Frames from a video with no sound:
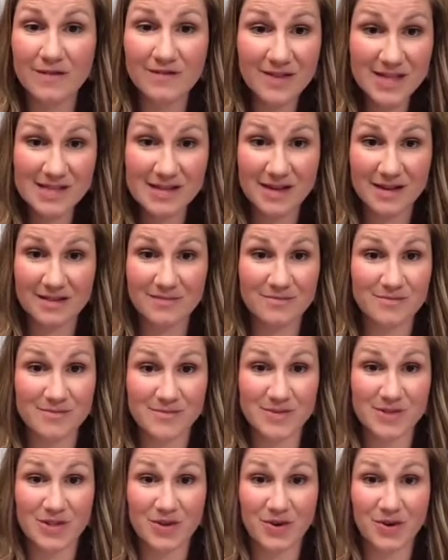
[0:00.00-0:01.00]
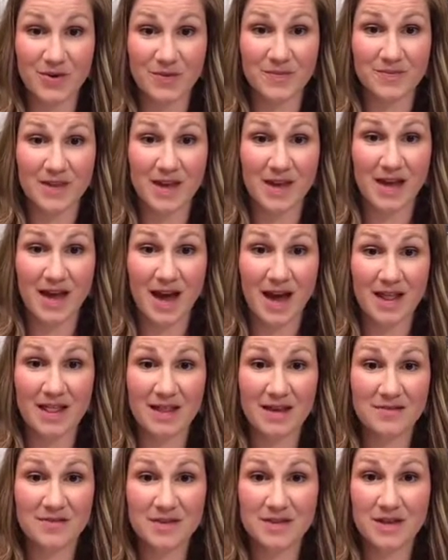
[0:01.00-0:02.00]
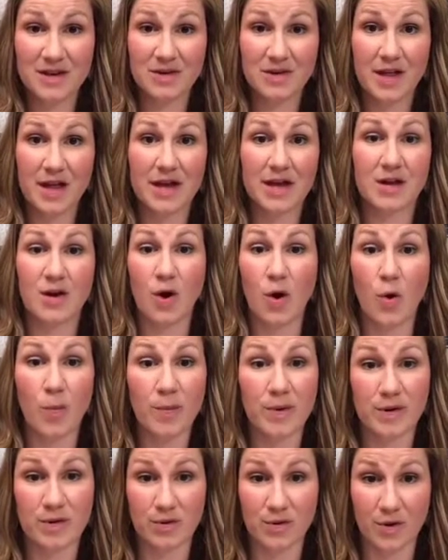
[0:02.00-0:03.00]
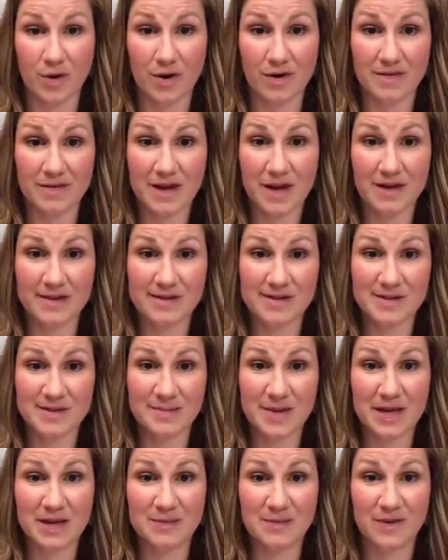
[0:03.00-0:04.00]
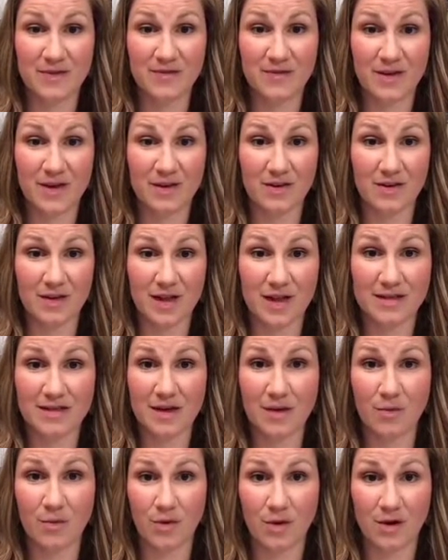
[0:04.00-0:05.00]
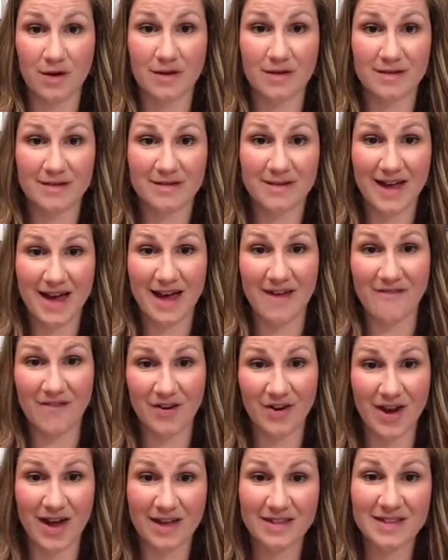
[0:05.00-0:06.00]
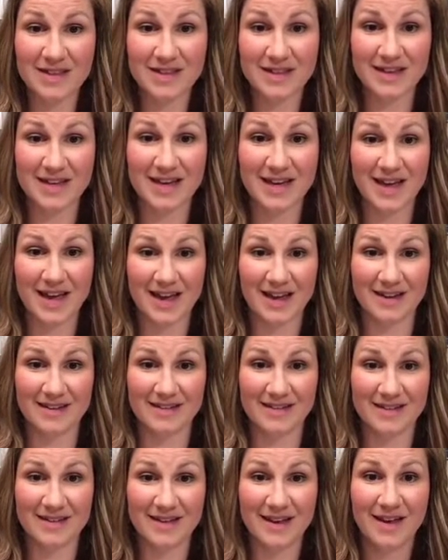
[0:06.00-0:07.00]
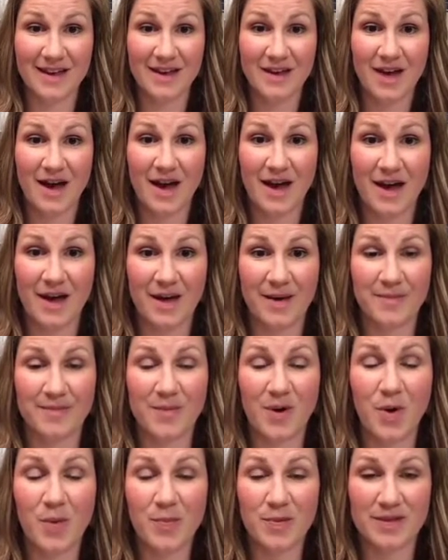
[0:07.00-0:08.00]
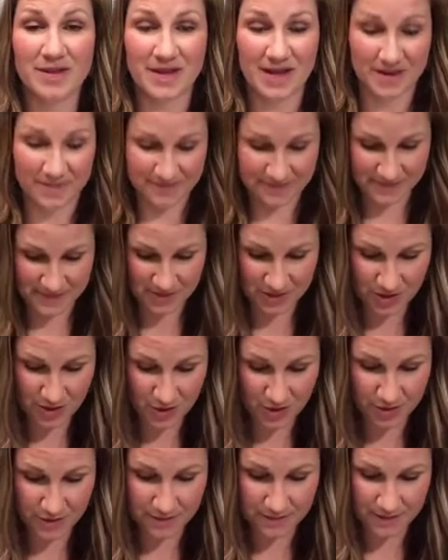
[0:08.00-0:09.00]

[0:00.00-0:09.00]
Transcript: visit. So I love that they're like an open door. That just makes me feel like they work very ethically and openly. So